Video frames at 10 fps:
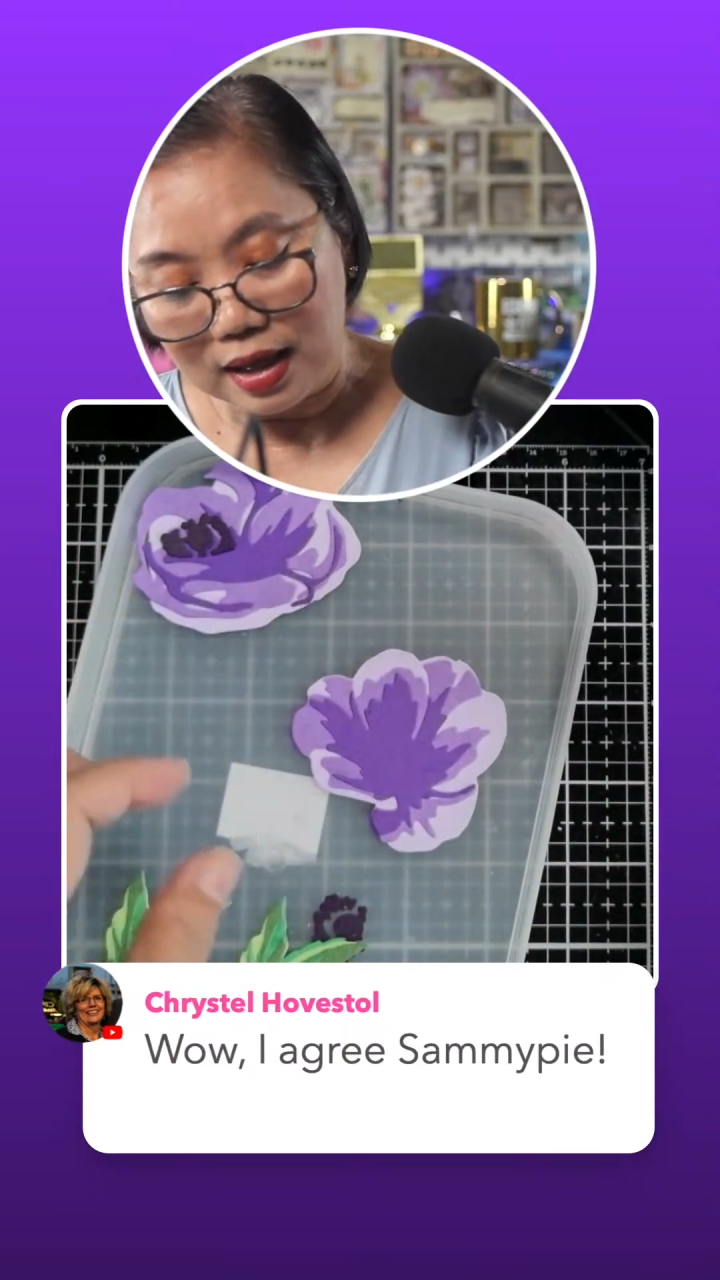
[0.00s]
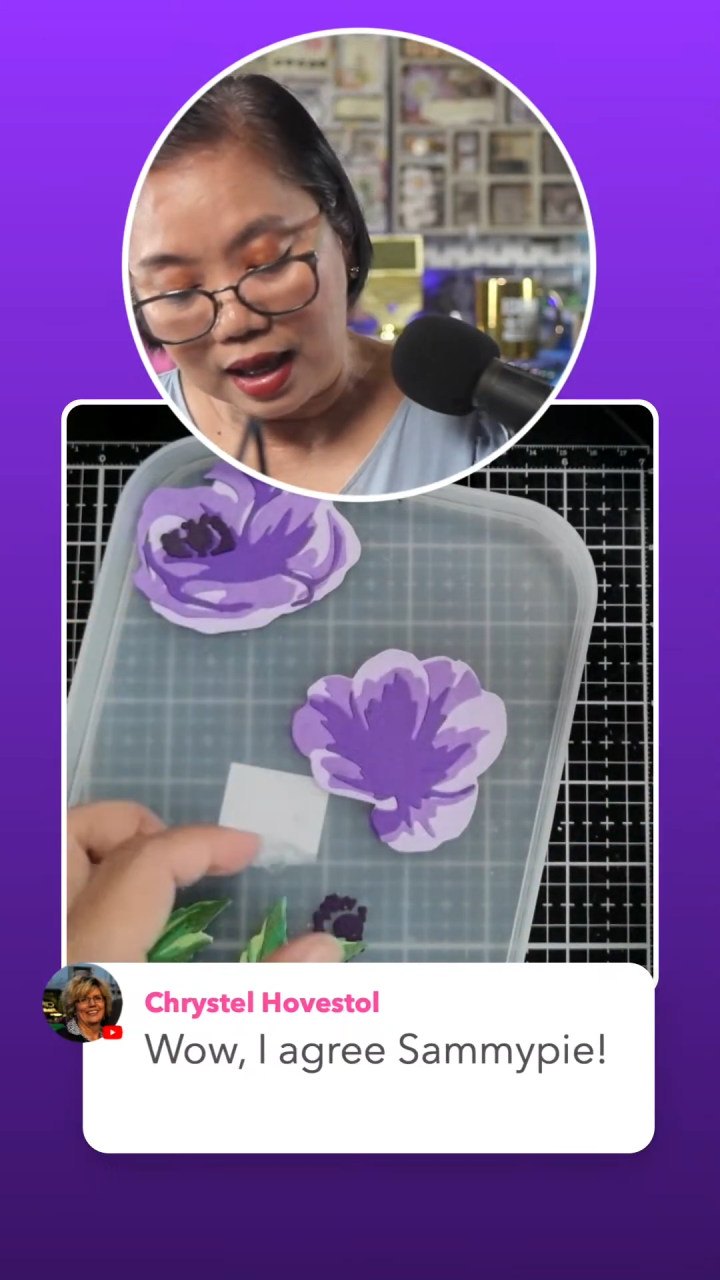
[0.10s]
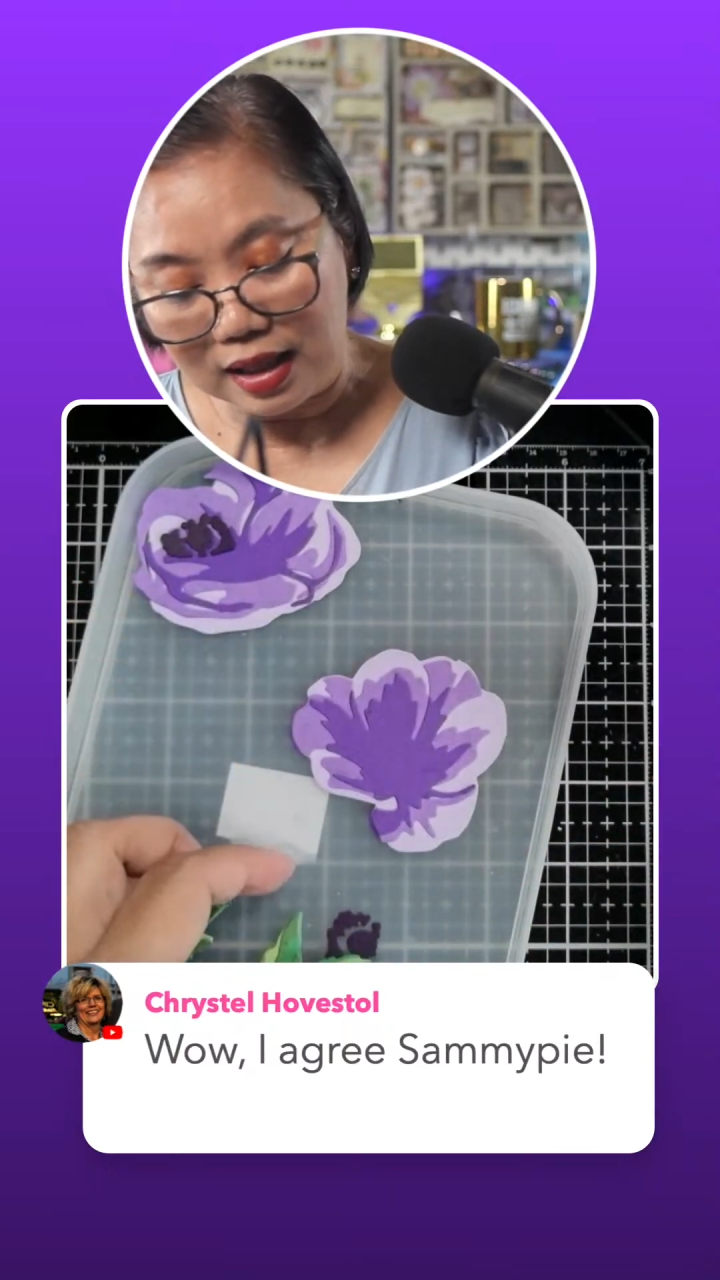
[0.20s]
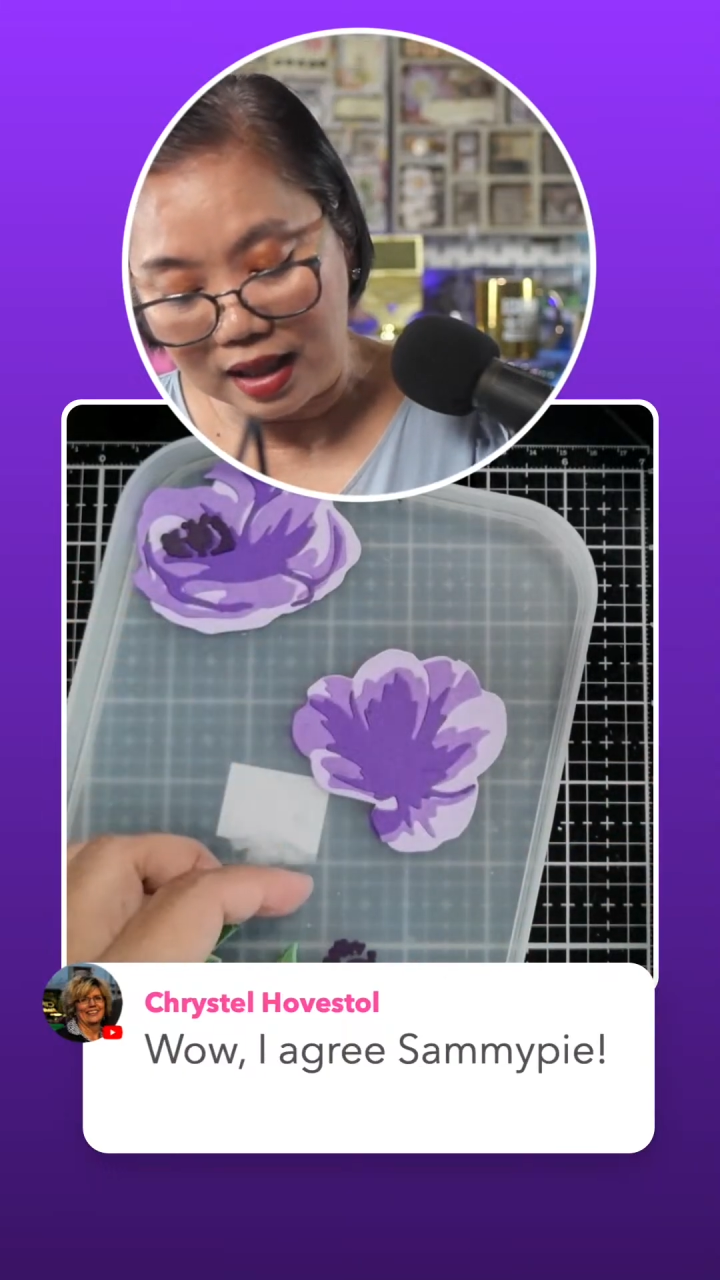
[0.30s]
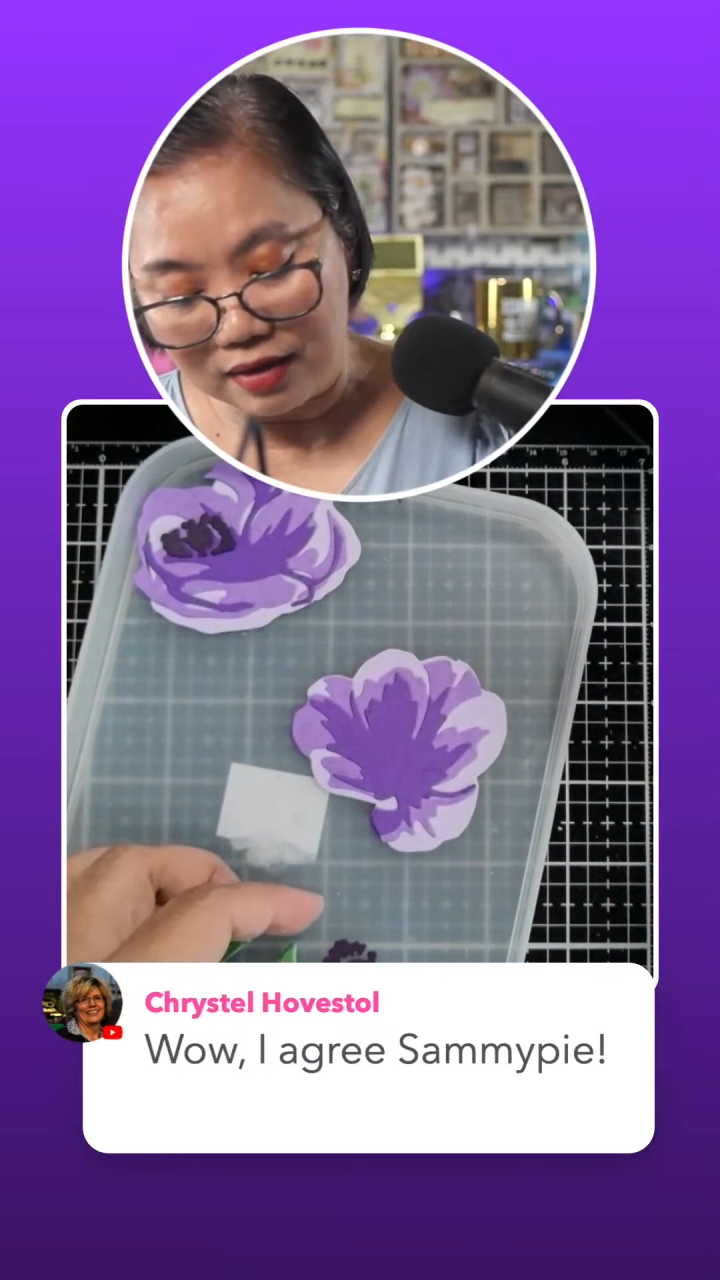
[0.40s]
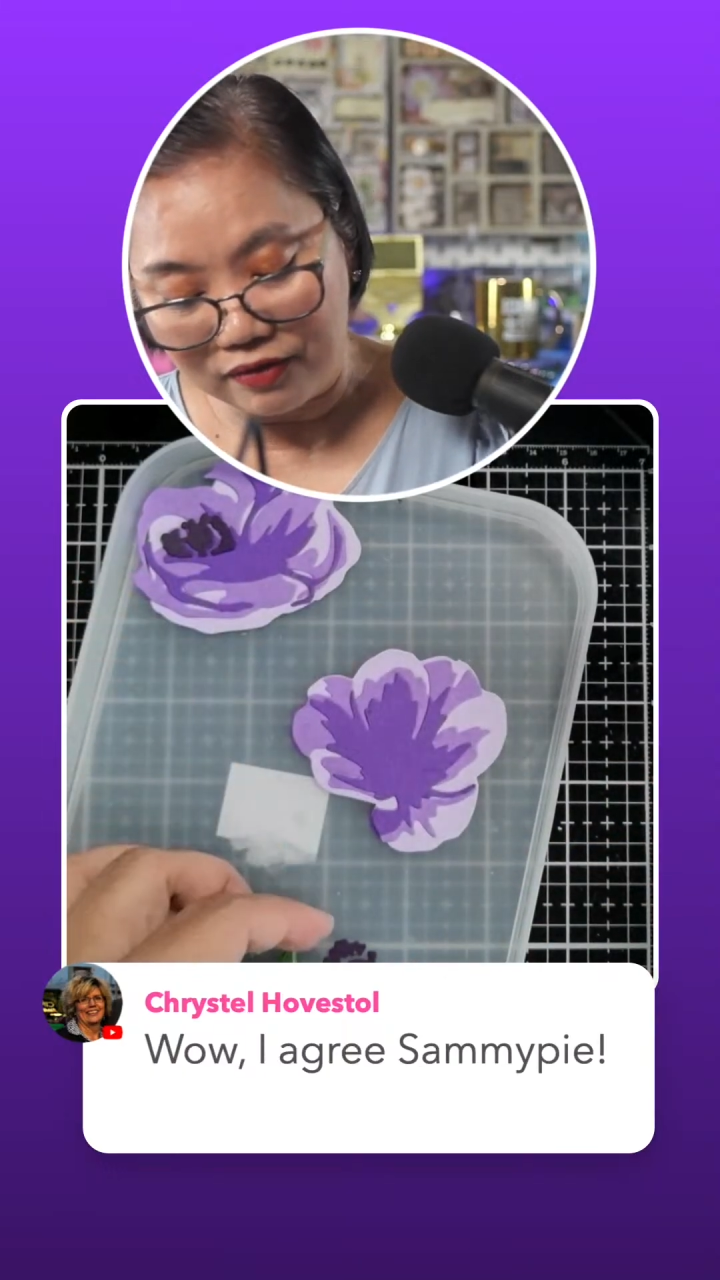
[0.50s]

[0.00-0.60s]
And then